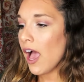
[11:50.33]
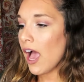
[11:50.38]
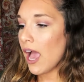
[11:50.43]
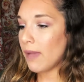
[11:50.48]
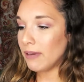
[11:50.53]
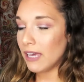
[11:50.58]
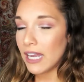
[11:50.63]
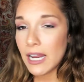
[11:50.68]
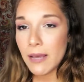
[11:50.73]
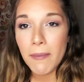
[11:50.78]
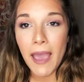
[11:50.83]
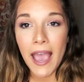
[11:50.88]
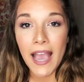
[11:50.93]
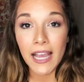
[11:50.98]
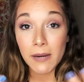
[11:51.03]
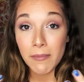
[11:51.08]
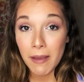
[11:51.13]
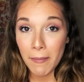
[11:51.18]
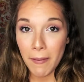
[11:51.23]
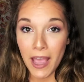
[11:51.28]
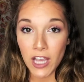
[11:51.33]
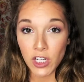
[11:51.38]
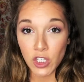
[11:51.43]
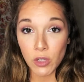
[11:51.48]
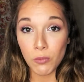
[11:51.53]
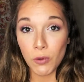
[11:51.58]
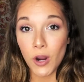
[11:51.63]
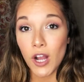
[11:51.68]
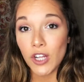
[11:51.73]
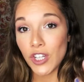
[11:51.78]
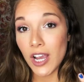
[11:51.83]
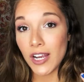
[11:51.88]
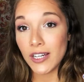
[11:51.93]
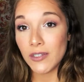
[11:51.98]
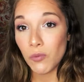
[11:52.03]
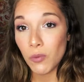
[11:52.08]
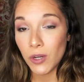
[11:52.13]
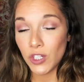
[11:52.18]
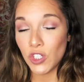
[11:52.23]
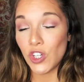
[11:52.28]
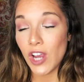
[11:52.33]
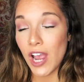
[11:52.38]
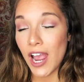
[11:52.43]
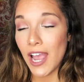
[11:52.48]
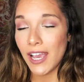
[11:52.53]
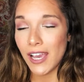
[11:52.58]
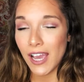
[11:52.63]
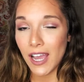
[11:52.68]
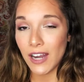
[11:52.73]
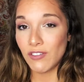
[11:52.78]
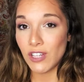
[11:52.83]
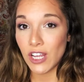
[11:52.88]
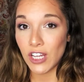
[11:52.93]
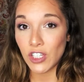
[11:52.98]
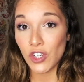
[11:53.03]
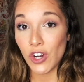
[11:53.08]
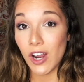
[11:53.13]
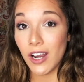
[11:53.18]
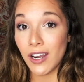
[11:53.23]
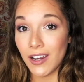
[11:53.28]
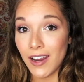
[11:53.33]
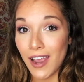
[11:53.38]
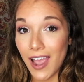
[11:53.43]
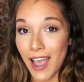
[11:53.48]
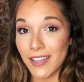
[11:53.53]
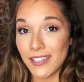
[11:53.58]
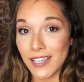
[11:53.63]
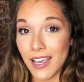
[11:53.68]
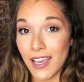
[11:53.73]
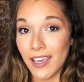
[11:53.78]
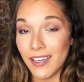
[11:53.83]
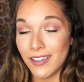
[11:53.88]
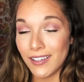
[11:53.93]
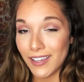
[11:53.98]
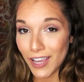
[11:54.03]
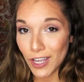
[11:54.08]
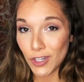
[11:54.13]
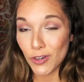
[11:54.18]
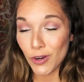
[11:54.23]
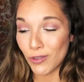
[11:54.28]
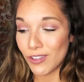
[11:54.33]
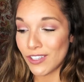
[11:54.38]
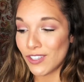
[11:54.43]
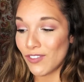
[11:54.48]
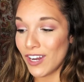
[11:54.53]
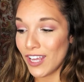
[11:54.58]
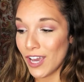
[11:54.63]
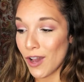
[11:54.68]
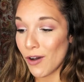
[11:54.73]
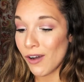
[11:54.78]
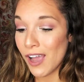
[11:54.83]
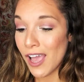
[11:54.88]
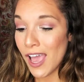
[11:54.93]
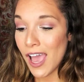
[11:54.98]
I'm getting back into my passion project, which I kind of touched on as I introed this video.